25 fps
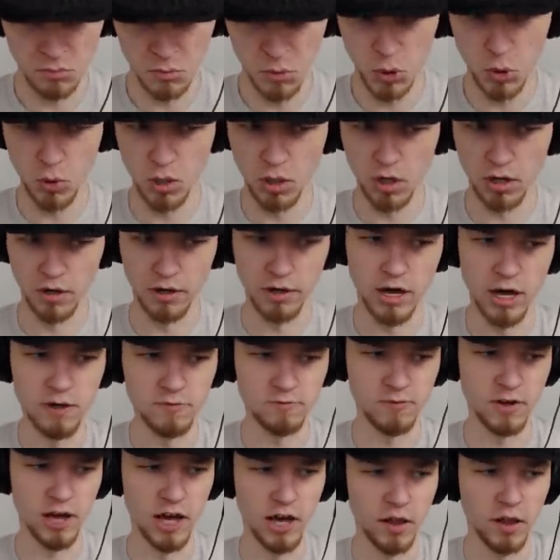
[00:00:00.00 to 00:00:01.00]
You are an
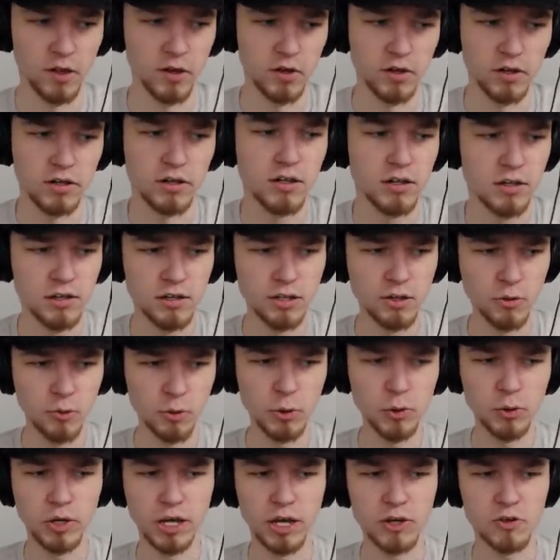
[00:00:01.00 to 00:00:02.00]
off-islander.
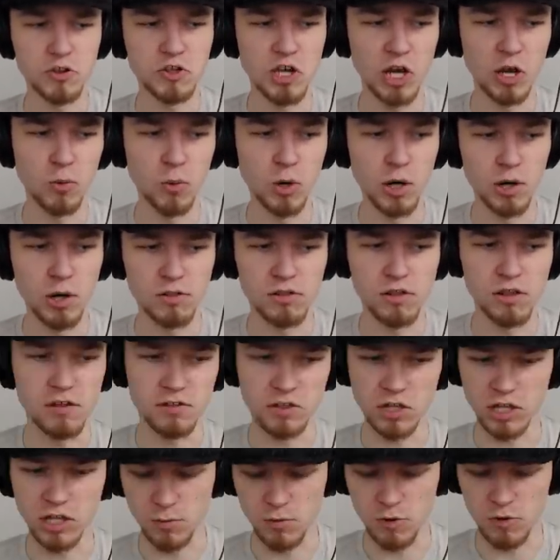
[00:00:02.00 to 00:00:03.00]
We do not share words
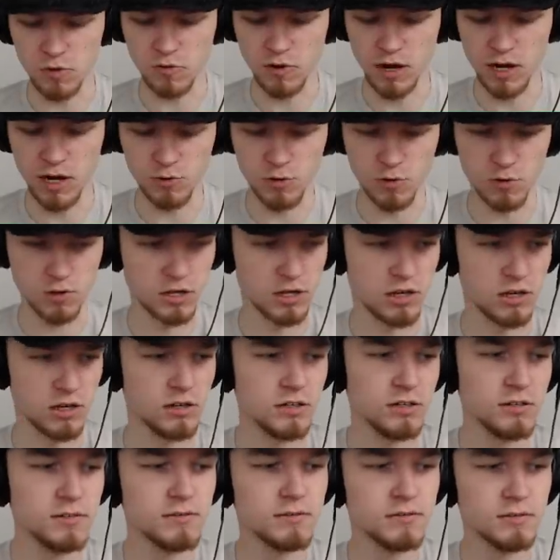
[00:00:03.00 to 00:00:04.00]
easily with strangers
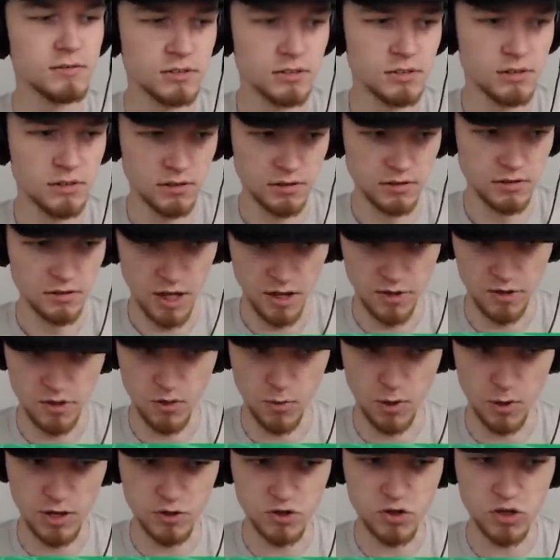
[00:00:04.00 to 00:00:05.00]
here. And
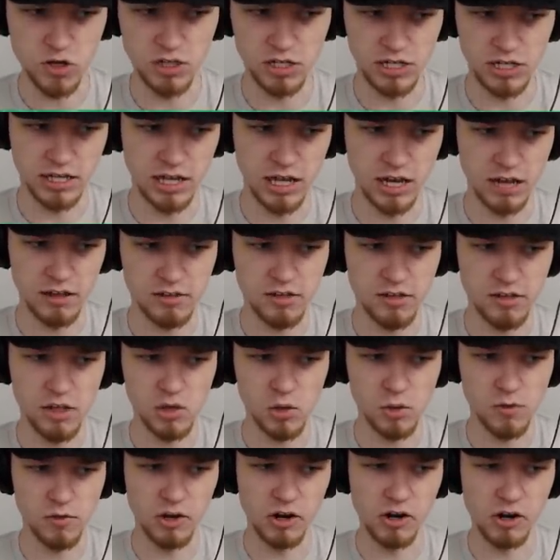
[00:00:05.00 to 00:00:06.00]
so I surely cannot tell
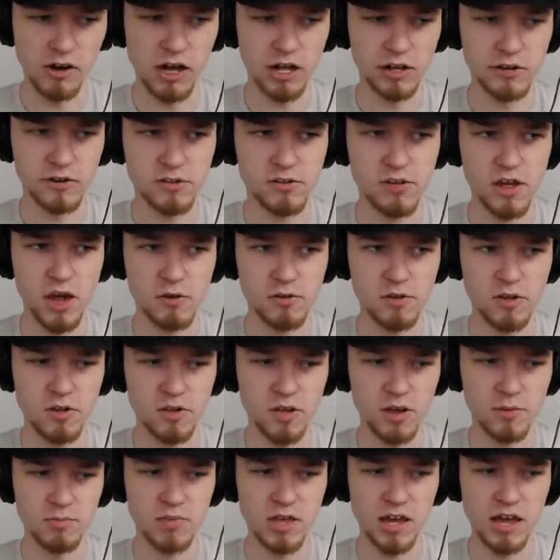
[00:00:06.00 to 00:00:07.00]
you that our elder's house
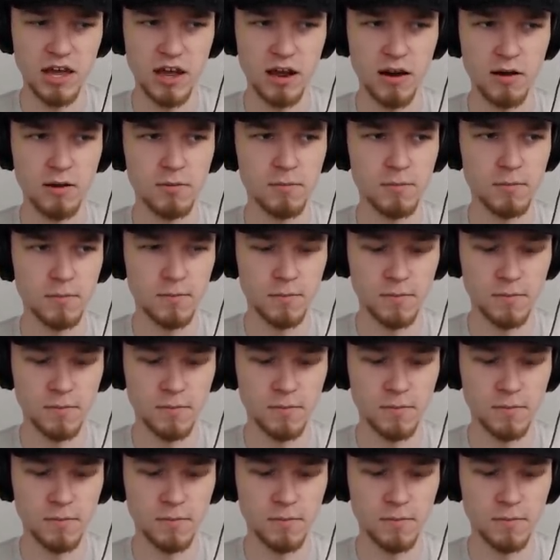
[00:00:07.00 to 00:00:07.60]
is up there.